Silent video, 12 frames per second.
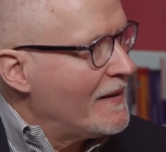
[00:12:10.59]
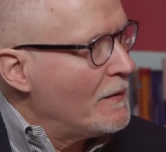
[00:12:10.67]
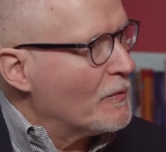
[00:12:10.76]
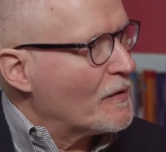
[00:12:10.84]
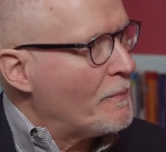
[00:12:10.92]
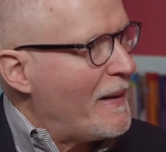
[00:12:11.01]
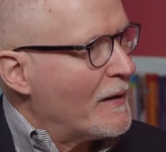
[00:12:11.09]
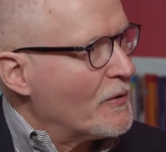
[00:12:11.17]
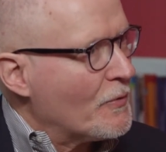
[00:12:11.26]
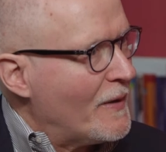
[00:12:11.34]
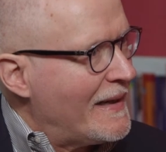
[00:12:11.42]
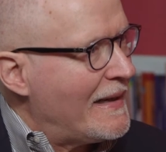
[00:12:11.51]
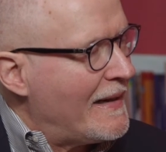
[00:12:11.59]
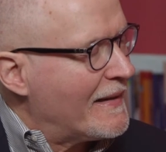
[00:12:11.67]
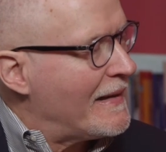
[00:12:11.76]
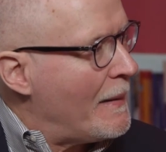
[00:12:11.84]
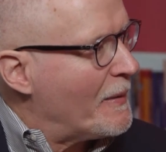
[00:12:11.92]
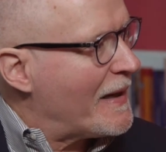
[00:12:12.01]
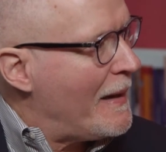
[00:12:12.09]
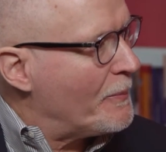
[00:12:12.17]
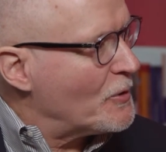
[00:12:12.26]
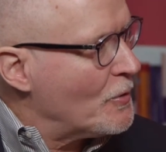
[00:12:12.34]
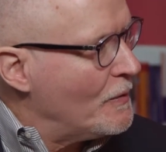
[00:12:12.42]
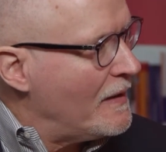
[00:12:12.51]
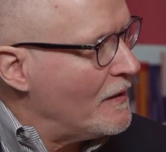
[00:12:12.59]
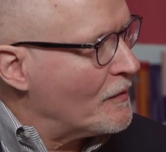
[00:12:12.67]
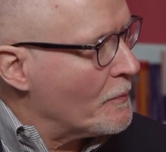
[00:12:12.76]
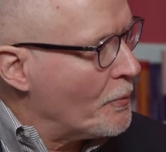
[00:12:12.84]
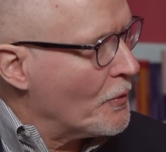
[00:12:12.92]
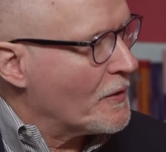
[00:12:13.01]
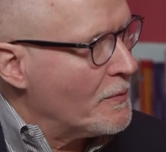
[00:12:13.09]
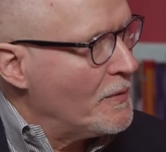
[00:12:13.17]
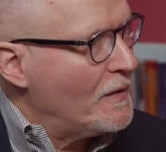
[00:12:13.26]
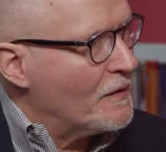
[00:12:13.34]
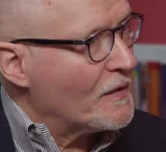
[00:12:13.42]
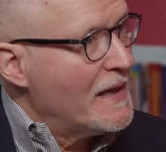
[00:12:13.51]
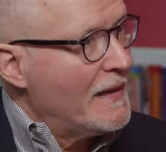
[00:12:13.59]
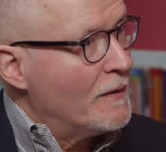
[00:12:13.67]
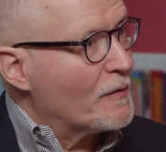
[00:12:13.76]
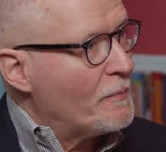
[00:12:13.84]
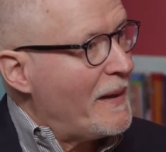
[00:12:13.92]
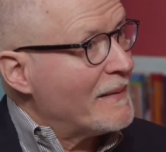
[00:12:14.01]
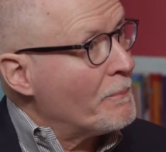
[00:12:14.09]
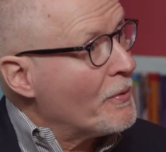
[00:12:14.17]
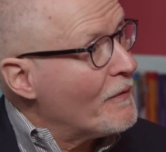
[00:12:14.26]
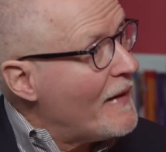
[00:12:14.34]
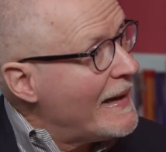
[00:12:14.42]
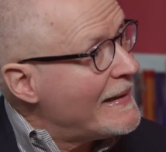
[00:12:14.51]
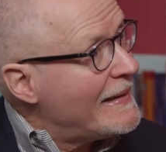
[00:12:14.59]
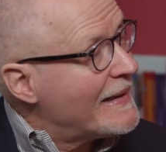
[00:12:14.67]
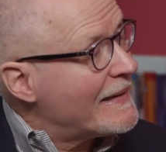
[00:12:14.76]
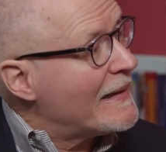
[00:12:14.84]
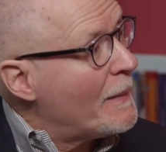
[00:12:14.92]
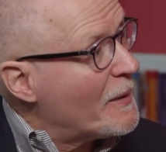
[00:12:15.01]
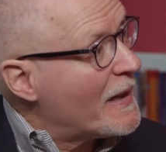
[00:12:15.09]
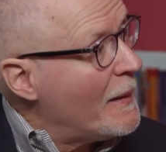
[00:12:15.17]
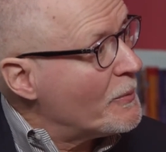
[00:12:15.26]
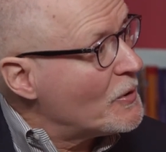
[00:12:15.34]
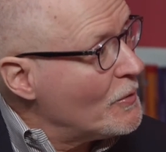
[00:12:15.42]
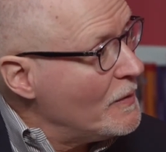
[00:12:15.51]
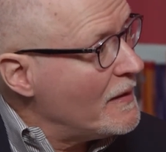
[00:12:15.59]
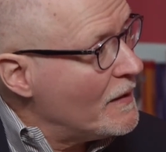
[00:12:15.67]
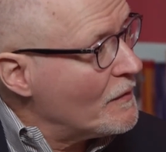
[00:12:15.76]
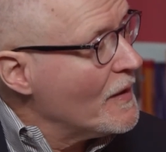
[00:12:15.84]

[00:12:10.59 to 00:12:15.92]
It was about creating economic opportunities in poor communities. It was about providing economic opportunities